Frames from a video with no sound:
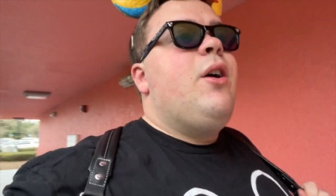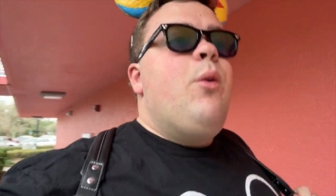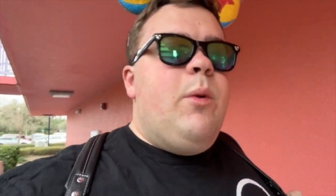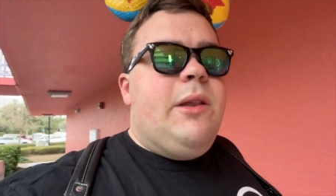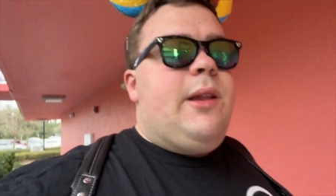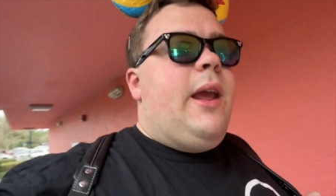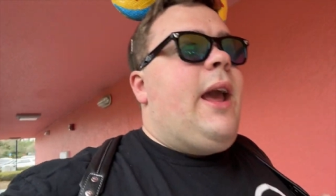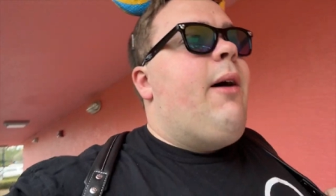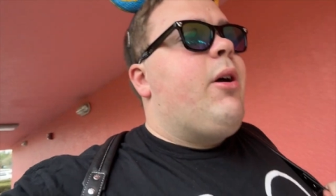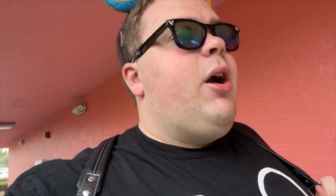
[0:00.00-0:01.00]
We'll see
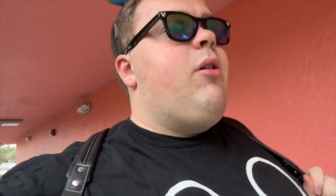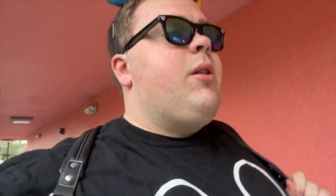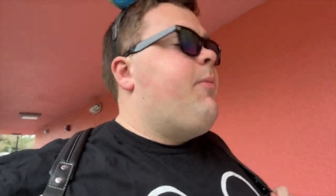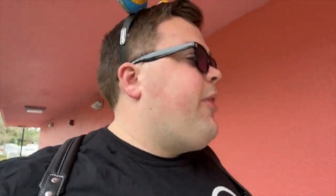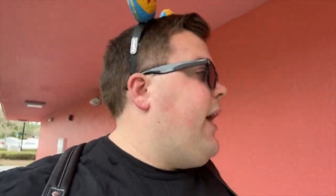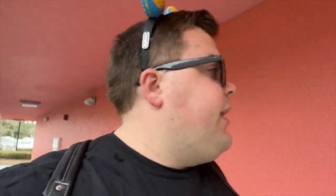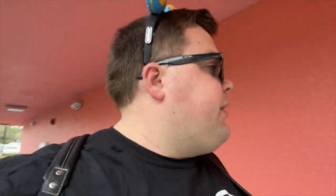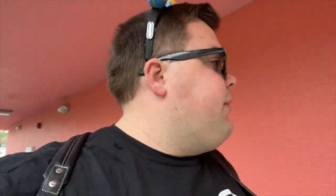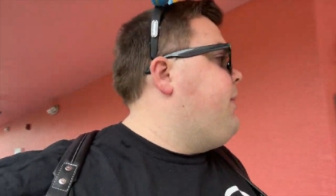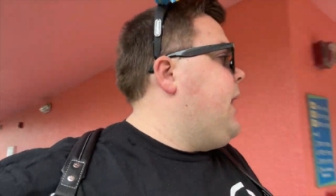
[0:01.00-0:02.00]
how it goes, but that is
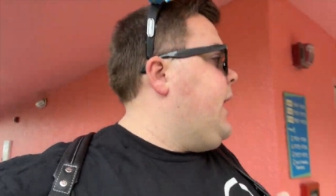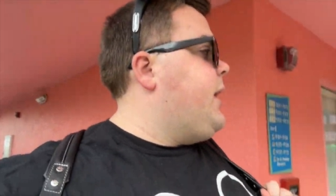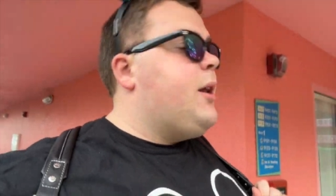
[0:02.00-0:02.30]
the plan.